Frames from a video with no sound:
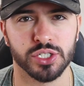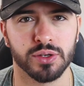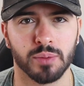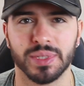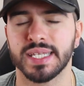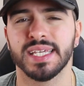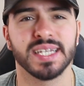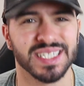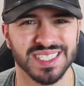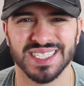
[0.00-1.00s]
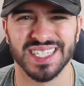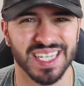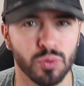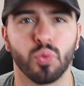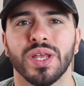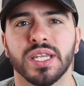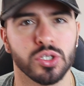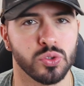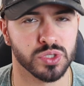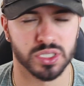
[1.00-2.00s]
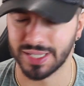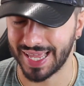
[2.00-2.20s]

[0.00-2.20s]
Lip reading: Do you know what I mean? He can sing Whitney Houston.